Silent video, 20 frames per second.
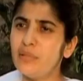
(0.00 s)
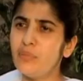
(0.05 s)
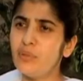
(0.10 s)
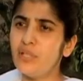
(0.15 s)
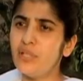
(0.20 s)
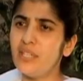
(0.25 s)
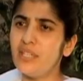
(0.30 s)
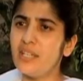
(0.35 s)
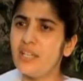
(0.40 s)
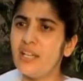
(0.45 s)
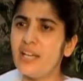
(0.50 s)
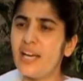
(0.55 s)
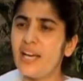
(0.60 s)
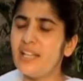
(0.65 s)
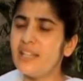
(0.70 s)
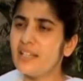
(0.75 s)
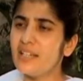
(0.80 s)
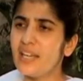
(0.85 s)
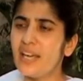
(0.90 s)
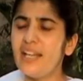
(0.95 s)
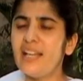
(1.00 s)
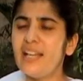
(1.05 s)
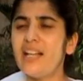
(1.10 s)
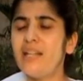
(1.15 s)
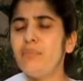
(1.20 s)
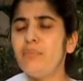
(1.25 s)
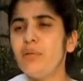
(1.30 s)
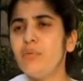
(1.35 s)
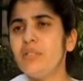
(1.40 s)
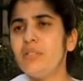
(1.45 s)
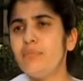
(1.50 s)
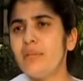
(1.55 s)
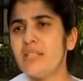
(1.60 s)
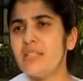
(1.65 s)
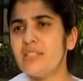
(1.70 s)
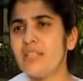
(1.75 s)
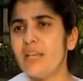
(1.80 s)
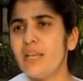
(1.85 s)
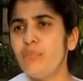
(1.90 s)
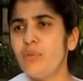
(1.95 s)
body. And again, I'll be with my
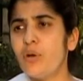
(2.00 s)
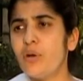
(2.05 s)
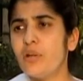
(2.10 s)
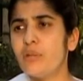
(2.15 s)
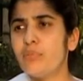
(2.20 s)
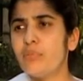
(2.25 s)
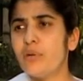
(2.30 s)
same thought